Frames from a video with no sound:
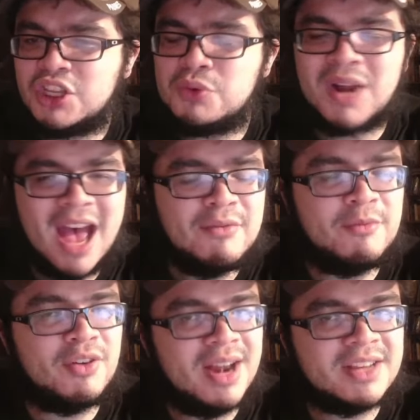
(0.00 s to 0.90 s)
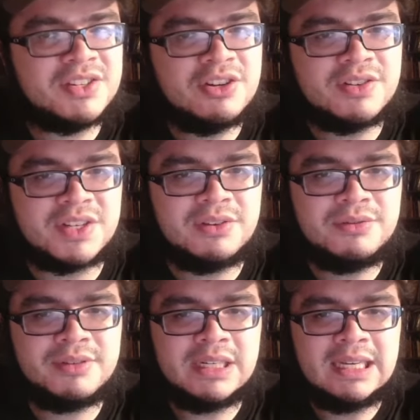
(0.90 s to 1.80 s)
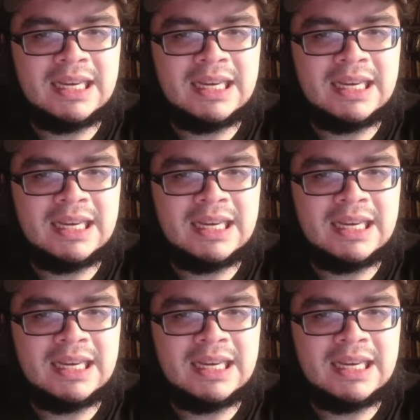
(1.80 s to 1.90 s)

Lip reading: You would have him for next year, too.